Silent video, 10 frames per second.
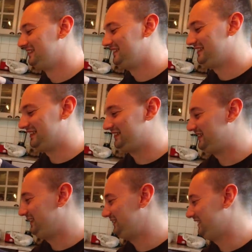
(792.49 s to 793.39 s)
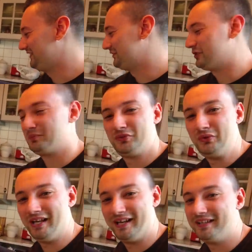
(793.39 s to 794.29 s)
It doesn't taste like the chop
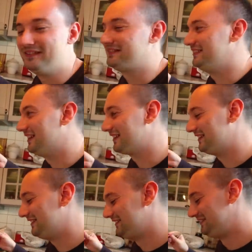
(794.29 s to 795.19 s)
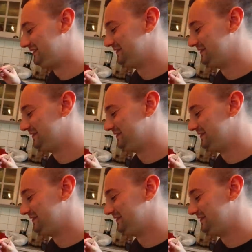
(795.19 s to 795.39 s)
suey I had in Sri Lanka.